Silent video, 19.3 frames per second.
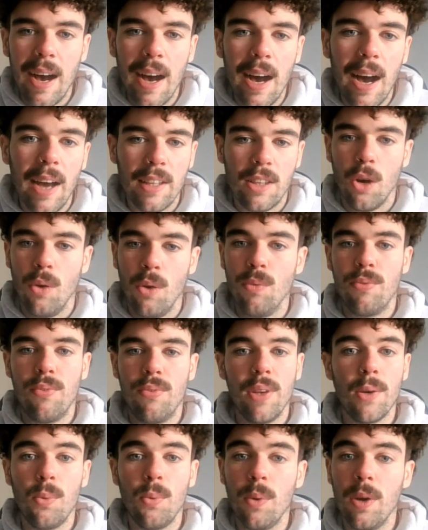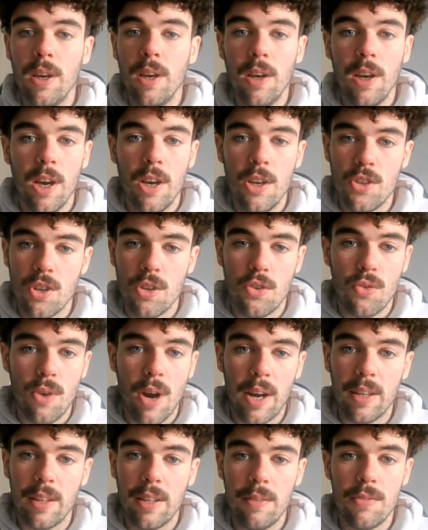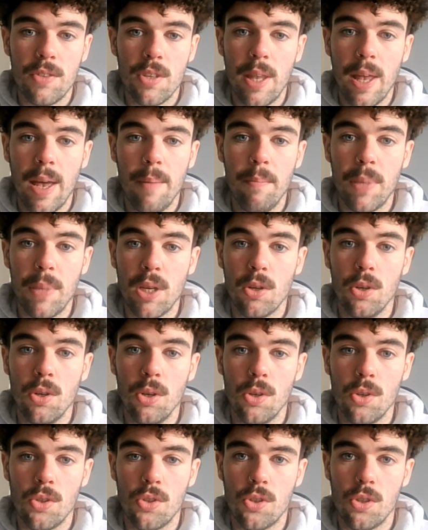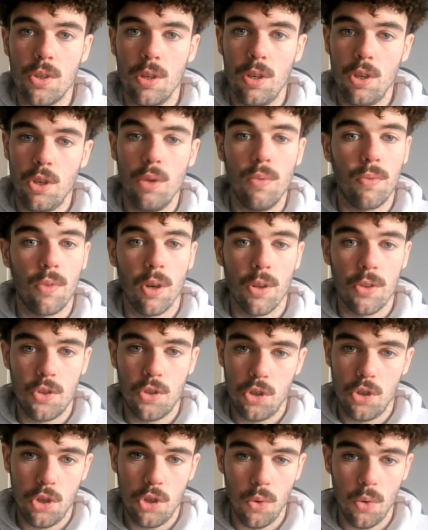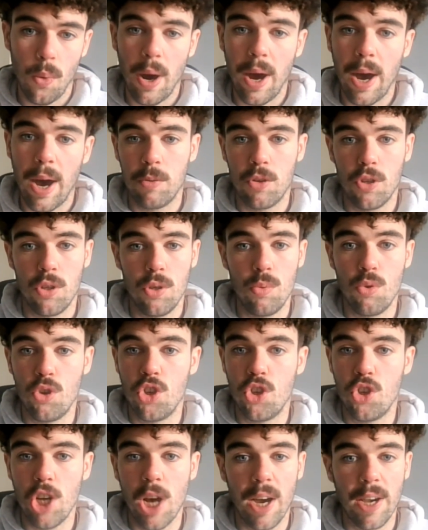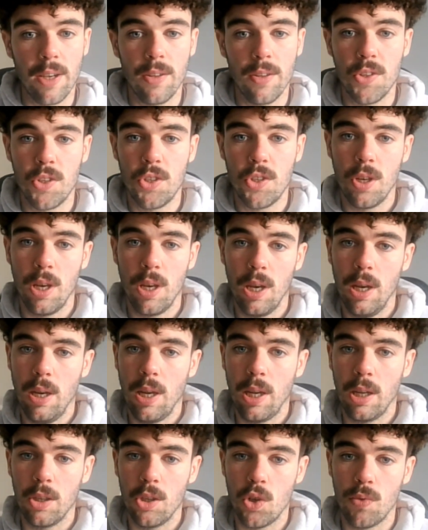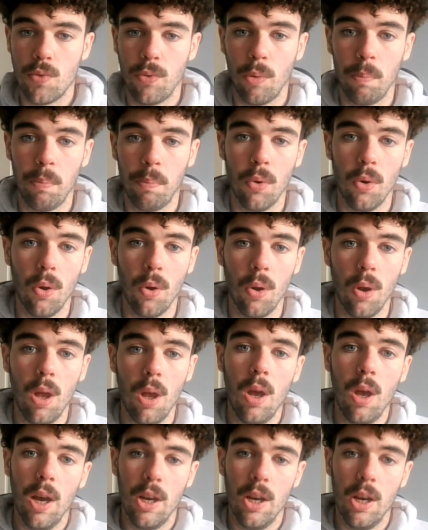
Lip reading: I don't think we're as attractive to them because you've got two absolute giants in English football.